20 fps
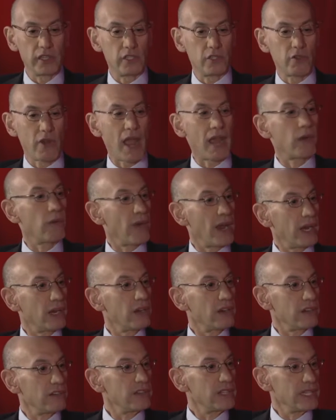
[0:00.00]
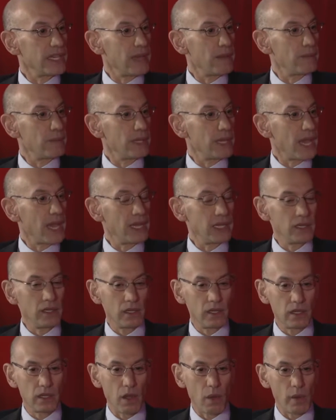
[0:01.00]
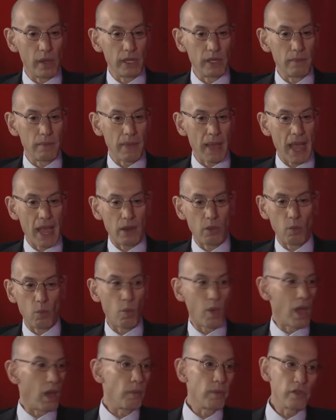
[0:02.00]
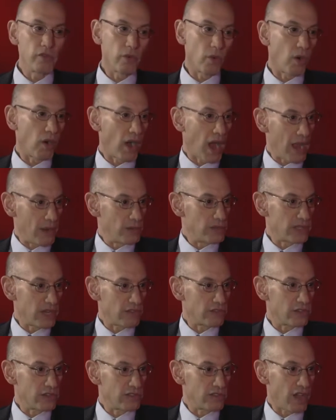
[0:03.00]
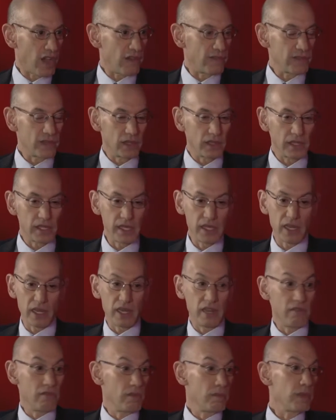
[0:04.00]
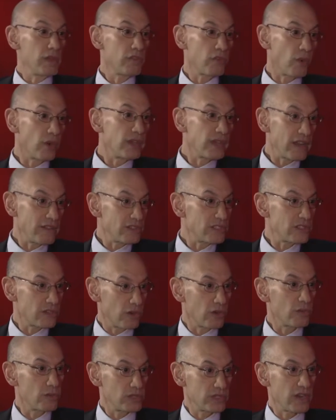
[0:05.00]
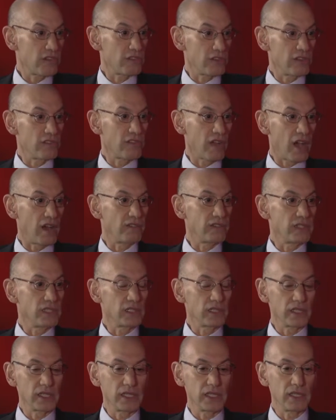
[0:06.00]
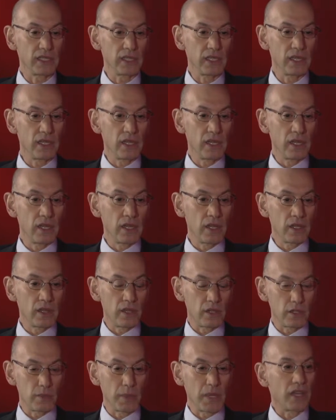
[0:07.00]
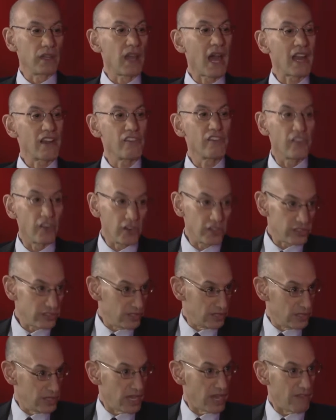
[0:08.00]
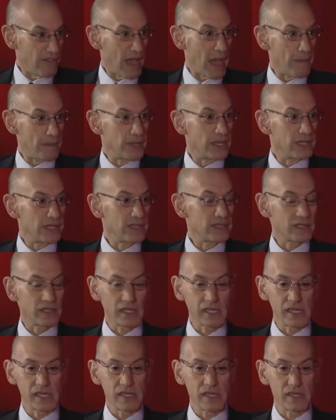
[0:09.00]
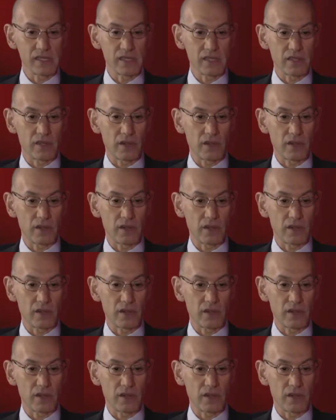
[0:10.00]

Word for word: the track record of the NBA going back well before I was ever involved in the league and even before David Stern was ever involved in the league, there's been a lot of firsts that have happened in this league in